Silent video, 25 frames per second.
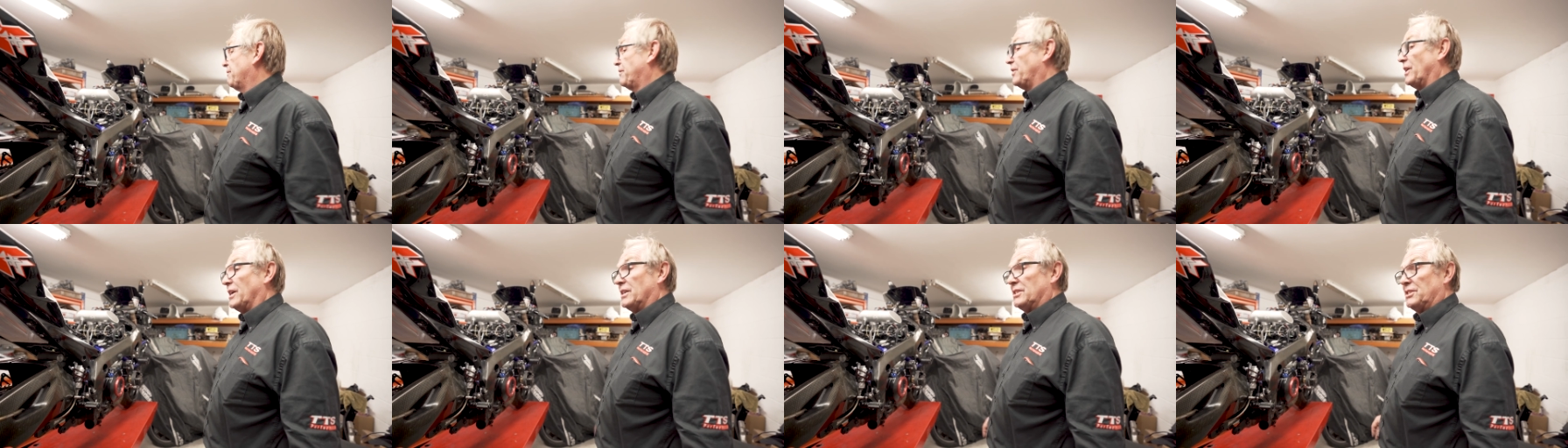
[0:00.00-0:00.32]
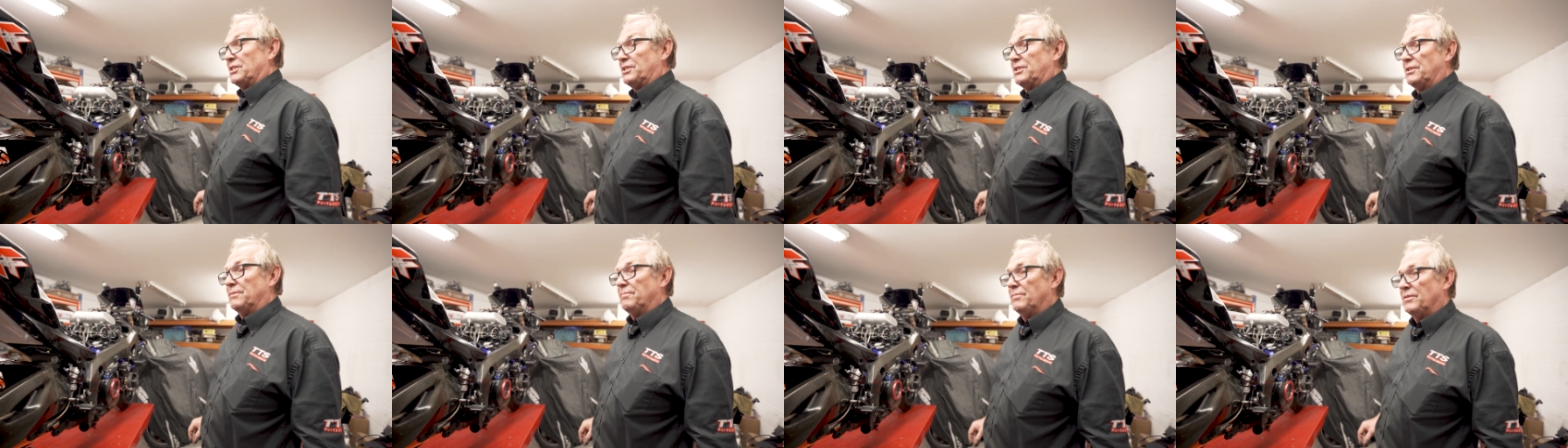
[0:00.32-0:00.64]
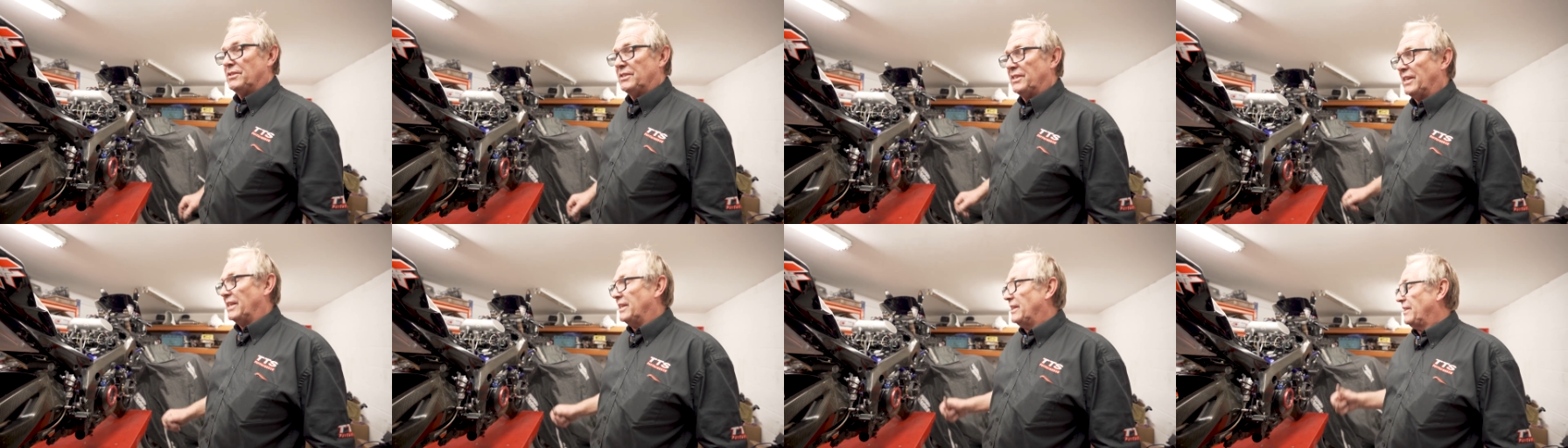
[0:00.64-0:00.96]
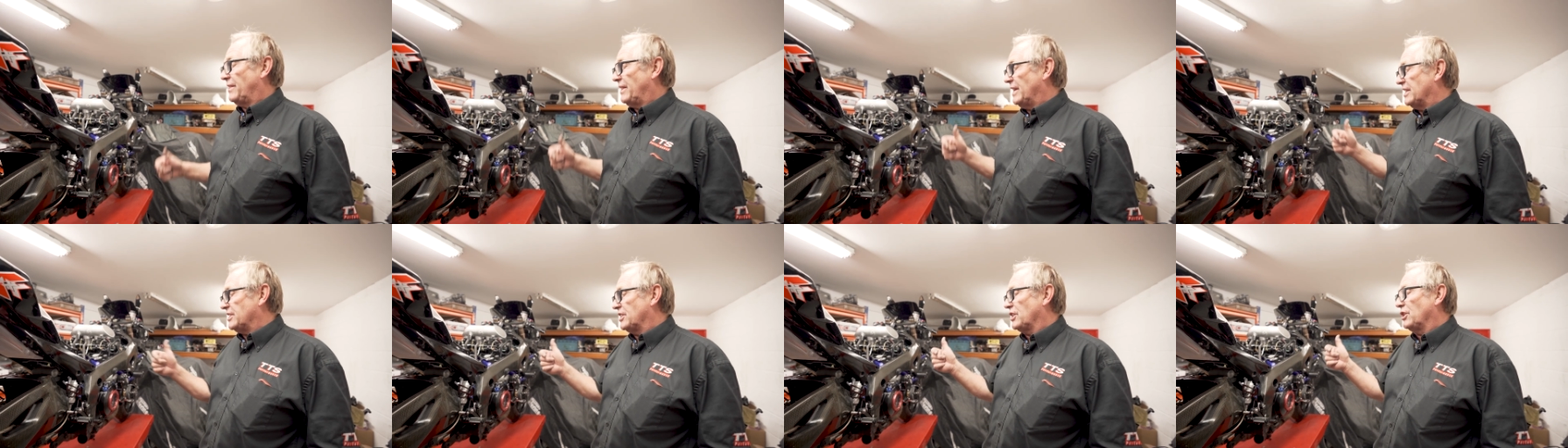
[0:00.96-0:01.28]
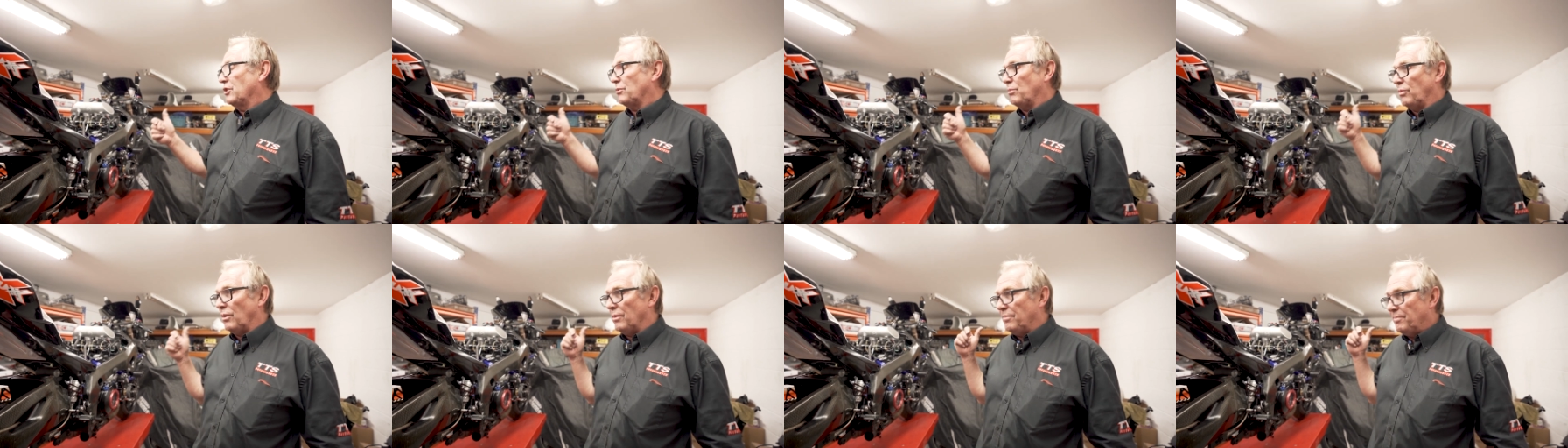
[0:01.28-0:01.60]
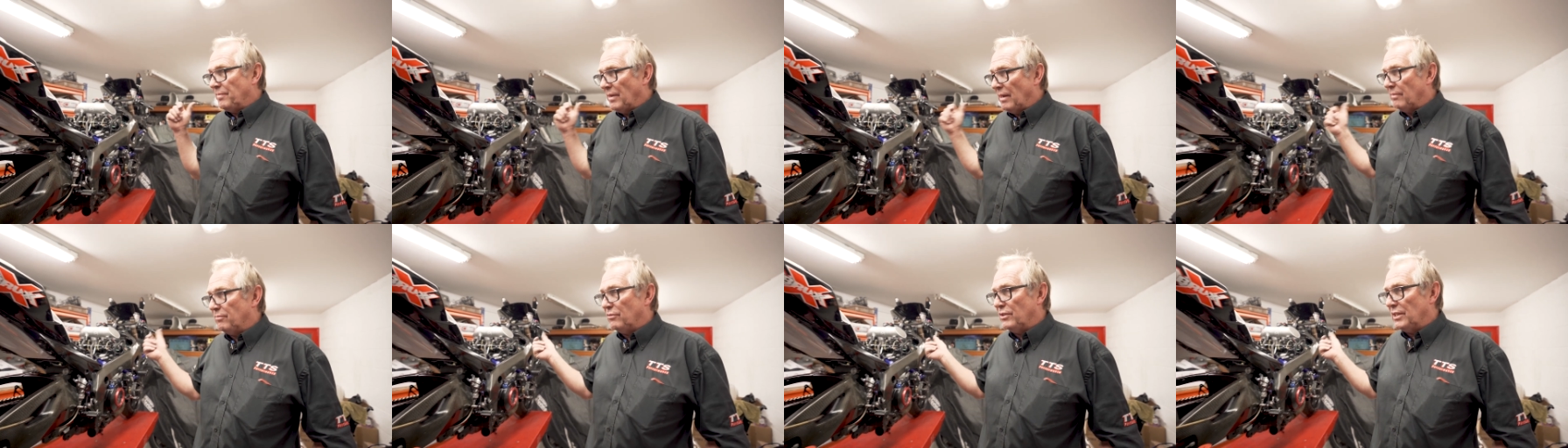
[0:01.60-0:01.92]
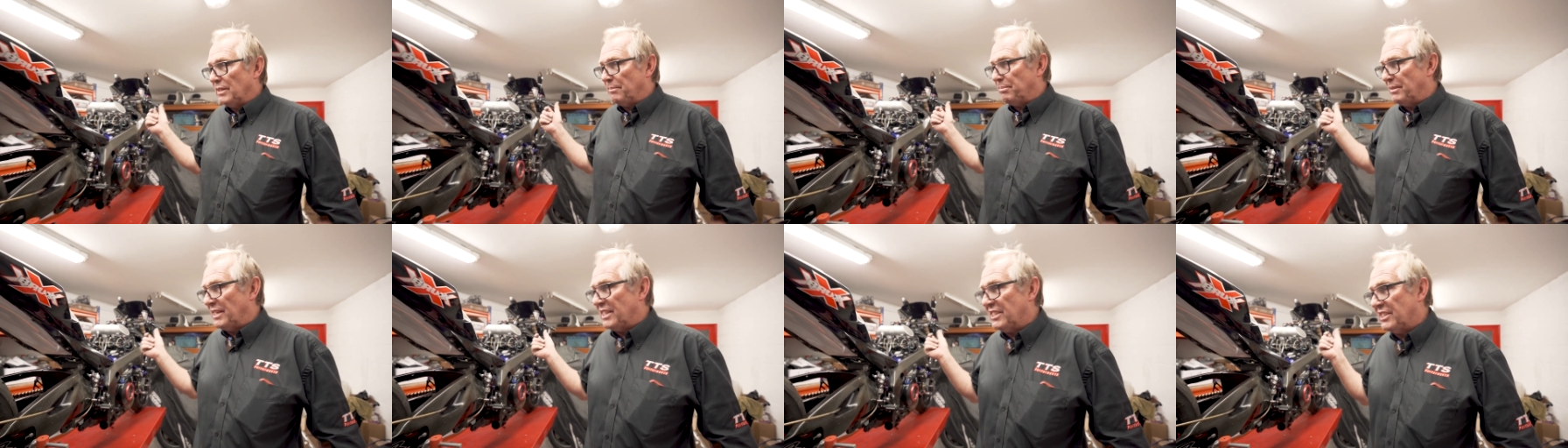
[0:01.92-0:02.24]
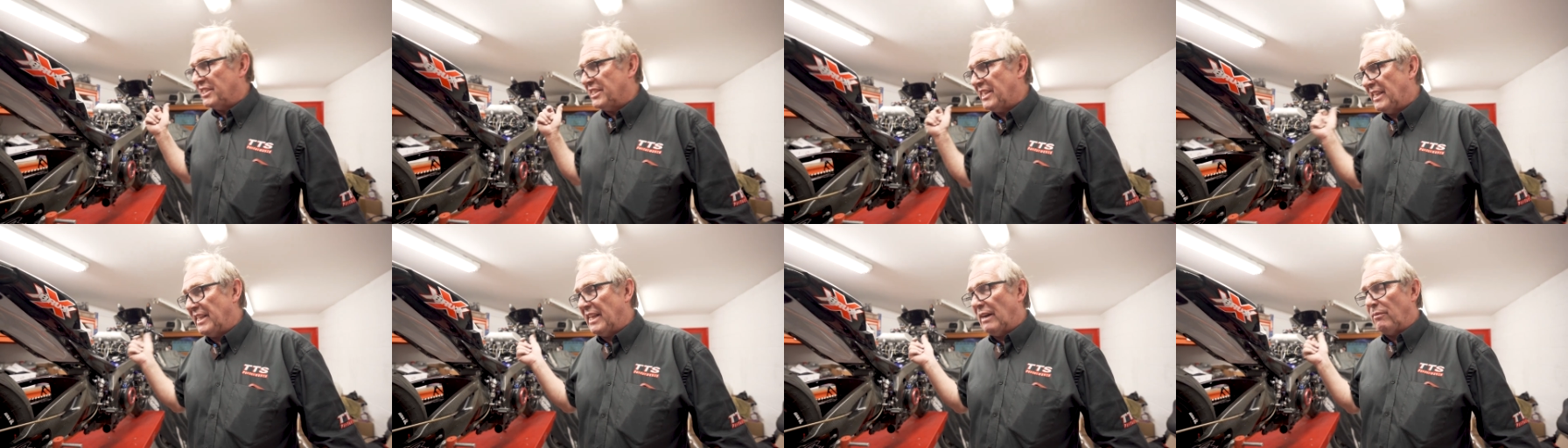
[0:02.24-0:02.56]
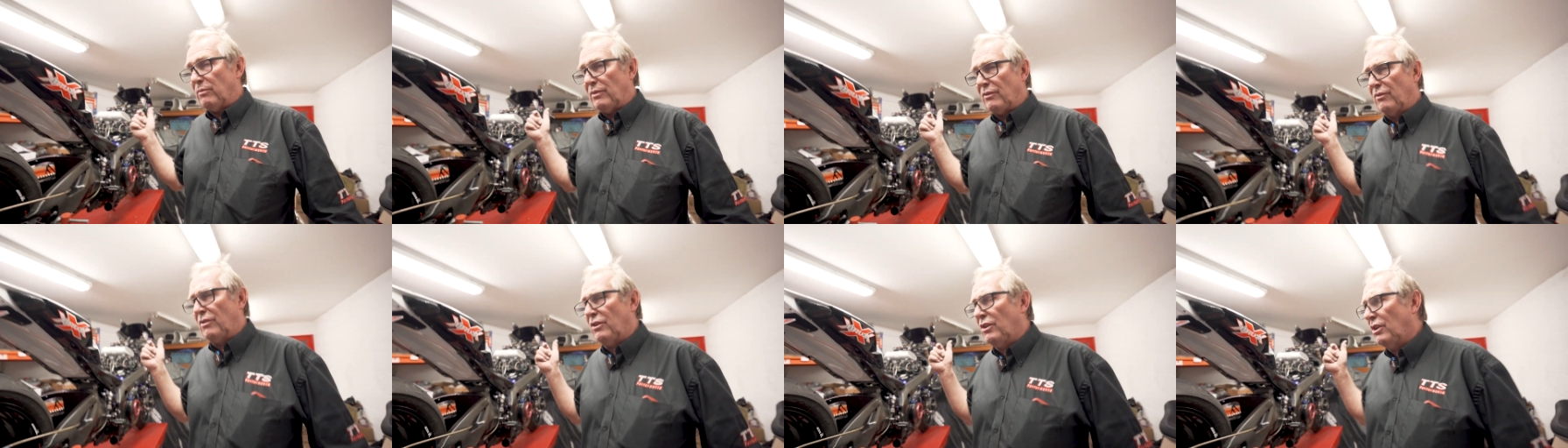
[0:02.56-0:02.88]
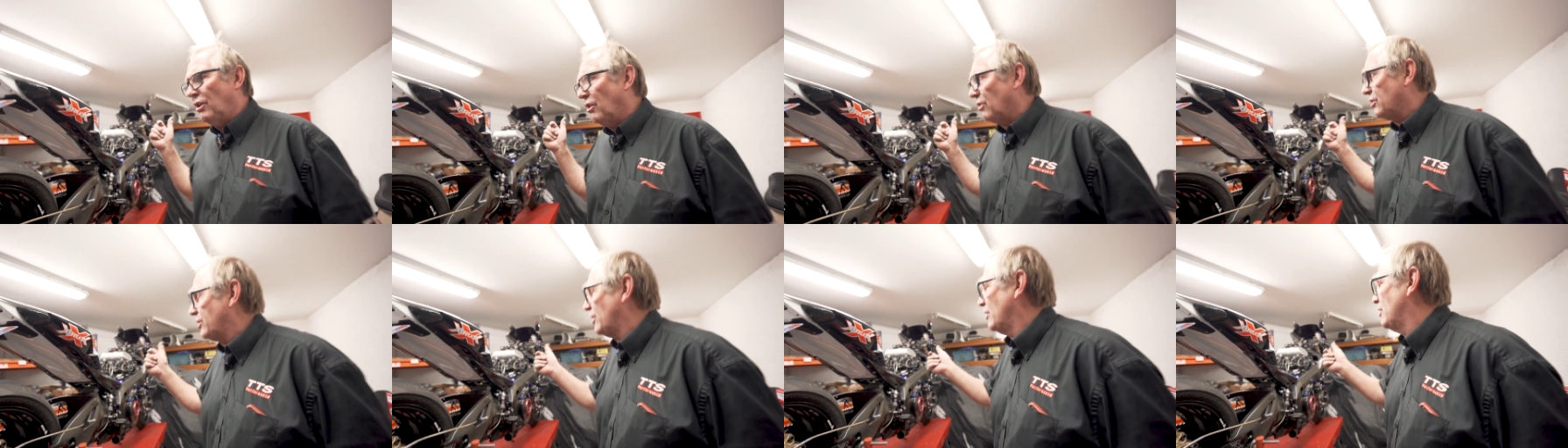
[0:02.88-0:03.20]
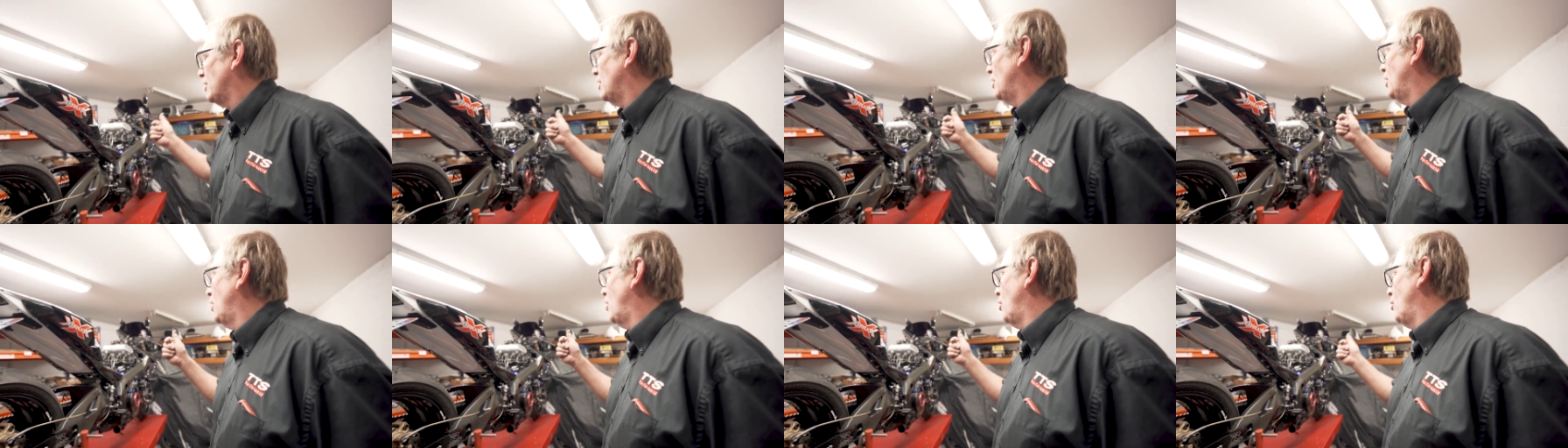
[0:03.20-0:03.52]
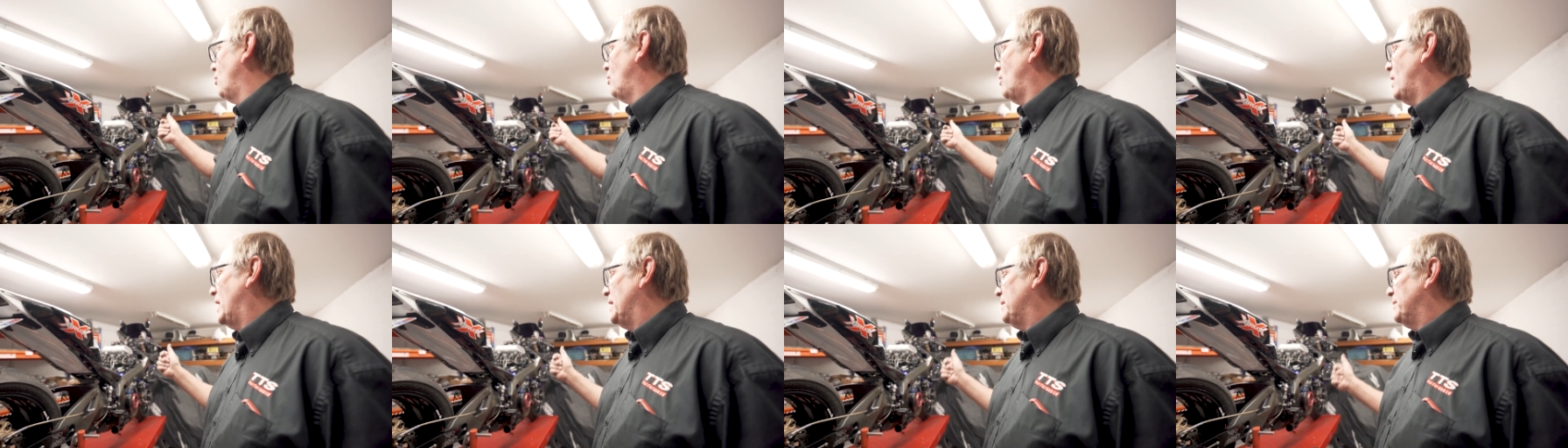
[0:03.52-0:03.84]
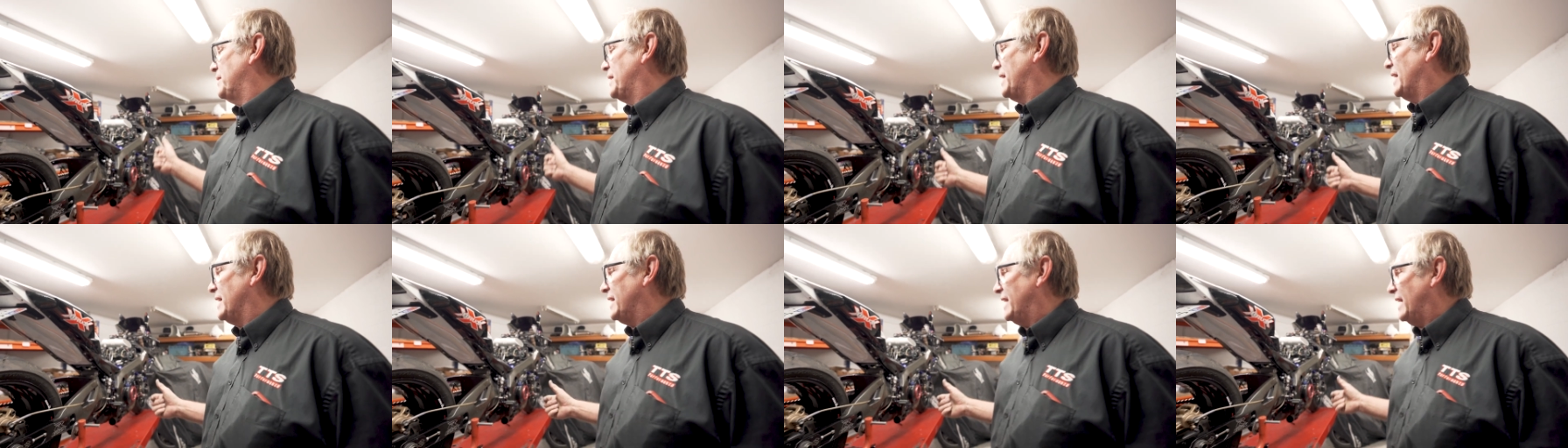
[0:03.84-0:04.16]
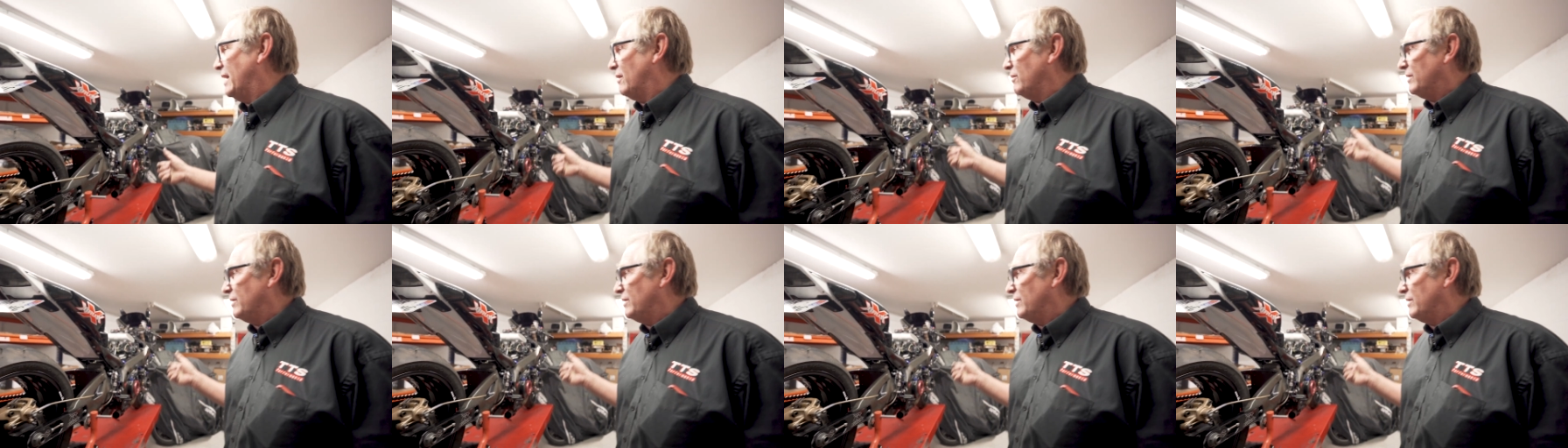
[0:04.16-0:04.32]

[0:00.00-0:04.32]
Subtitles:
France. So that's a good one. I'm really pleased to see that we've got on a long way with that now.